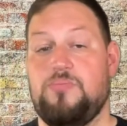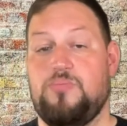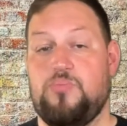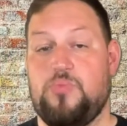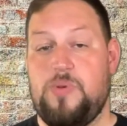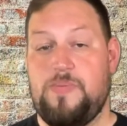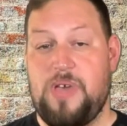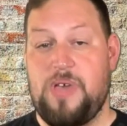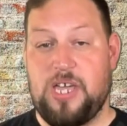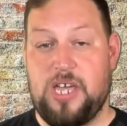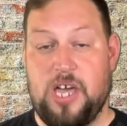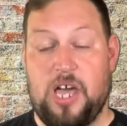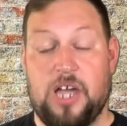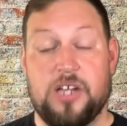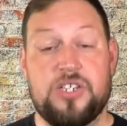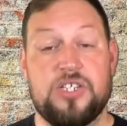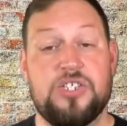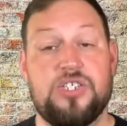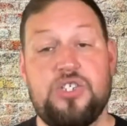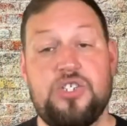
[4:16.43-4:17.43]
We make
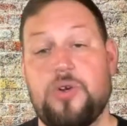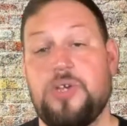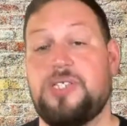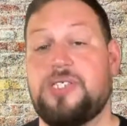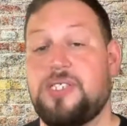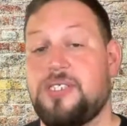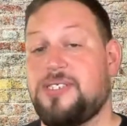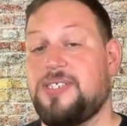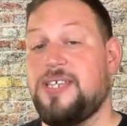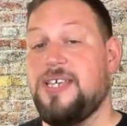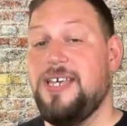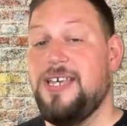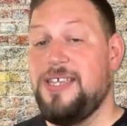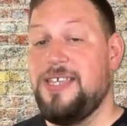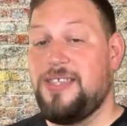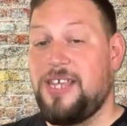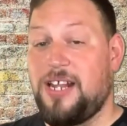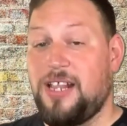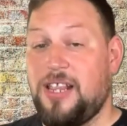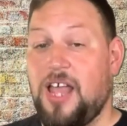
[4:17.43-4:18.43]
conscious choices
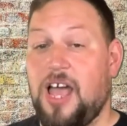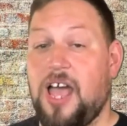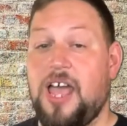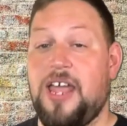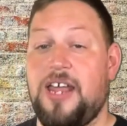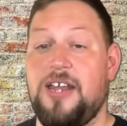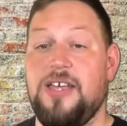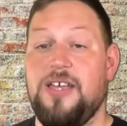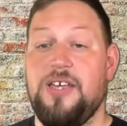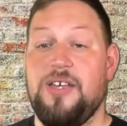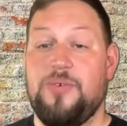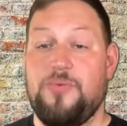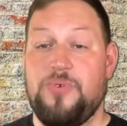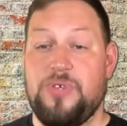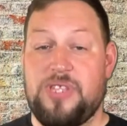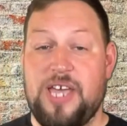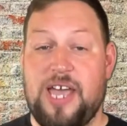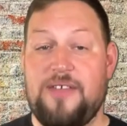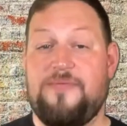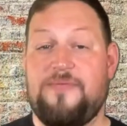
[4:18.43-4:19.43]
that align
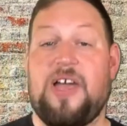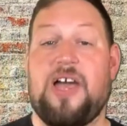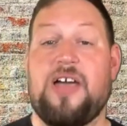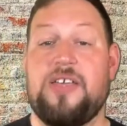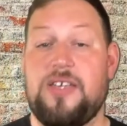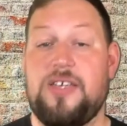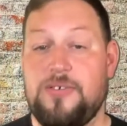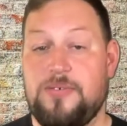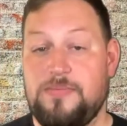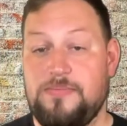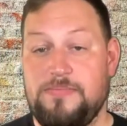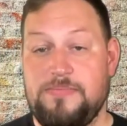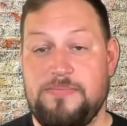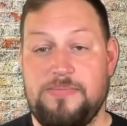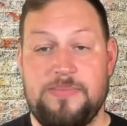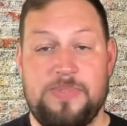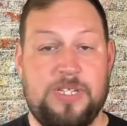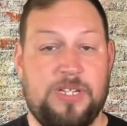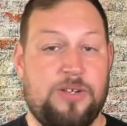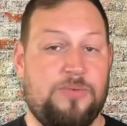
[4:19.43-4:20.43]
with that value.
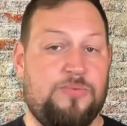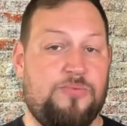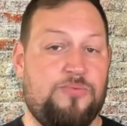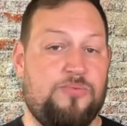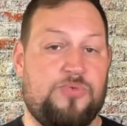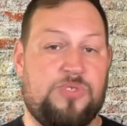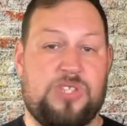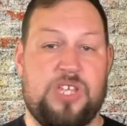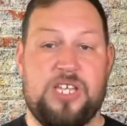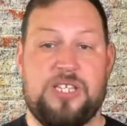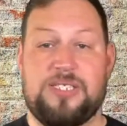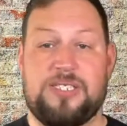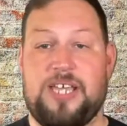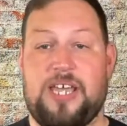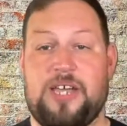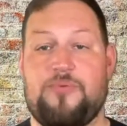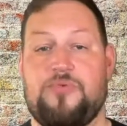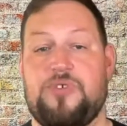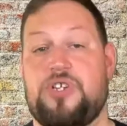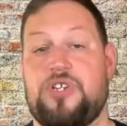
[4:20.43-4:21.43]
Things
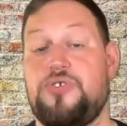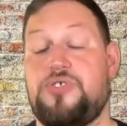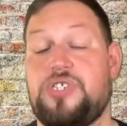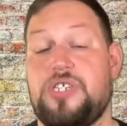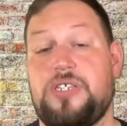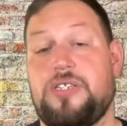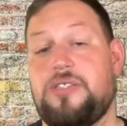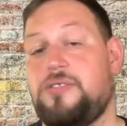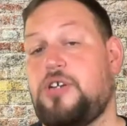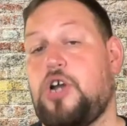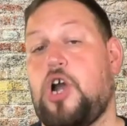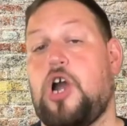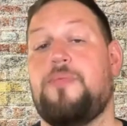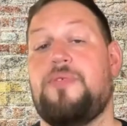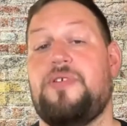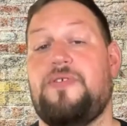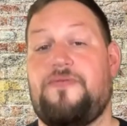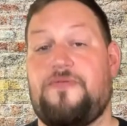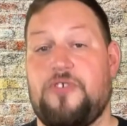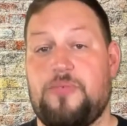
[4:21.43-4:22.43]
like reducing
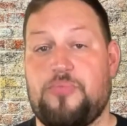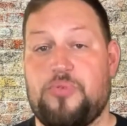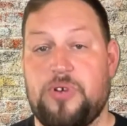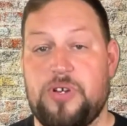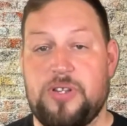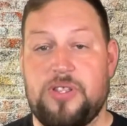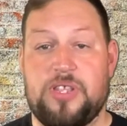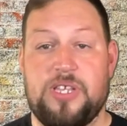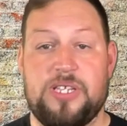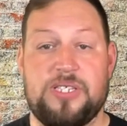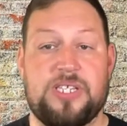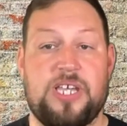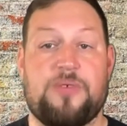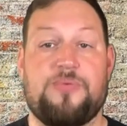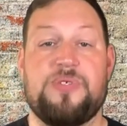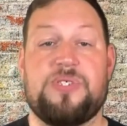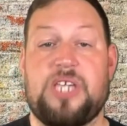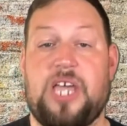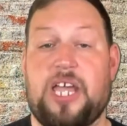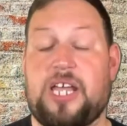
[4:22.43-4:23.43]
carbon footprint, things like
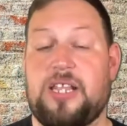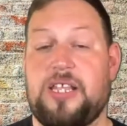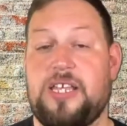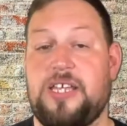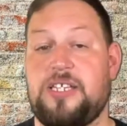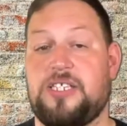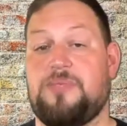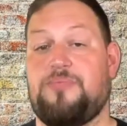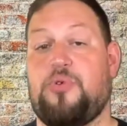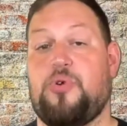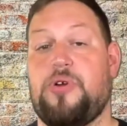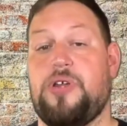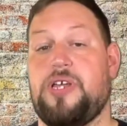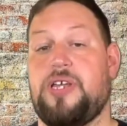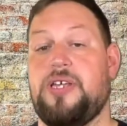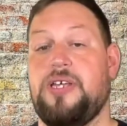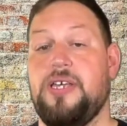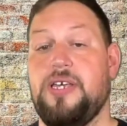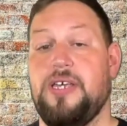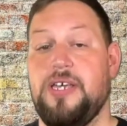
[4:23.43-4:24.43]
recycling,
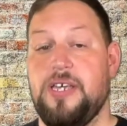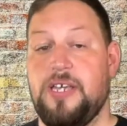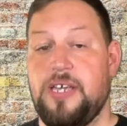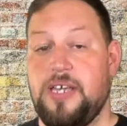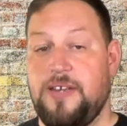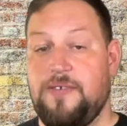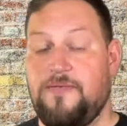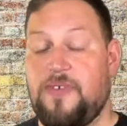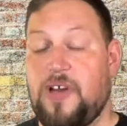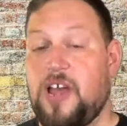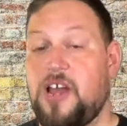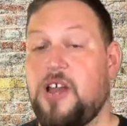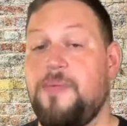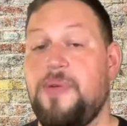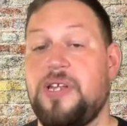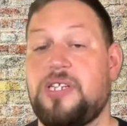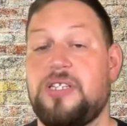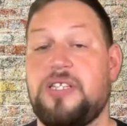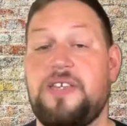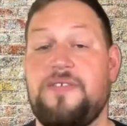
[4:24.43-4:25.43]
supporting
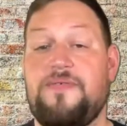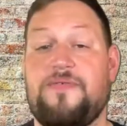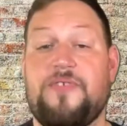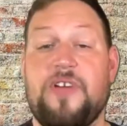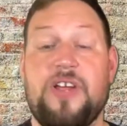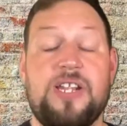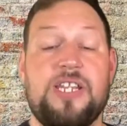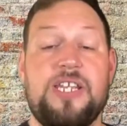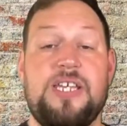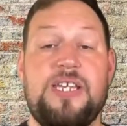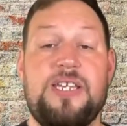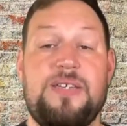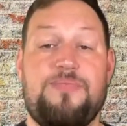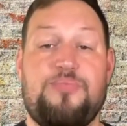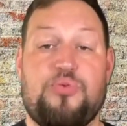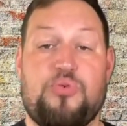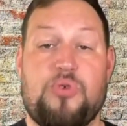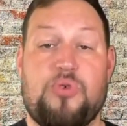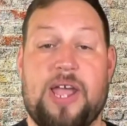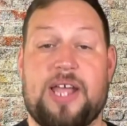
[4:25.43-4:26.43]
environmentally friendly
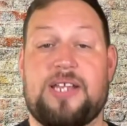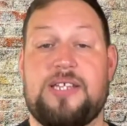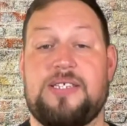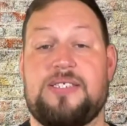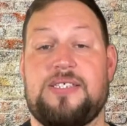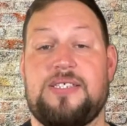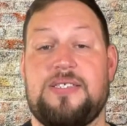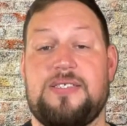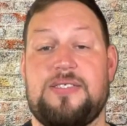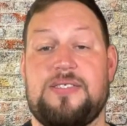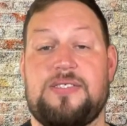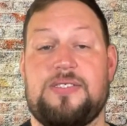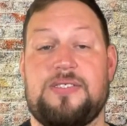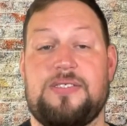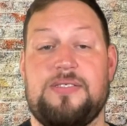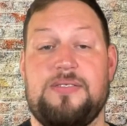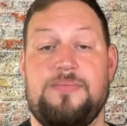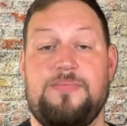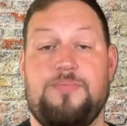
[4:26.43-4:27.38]
practices.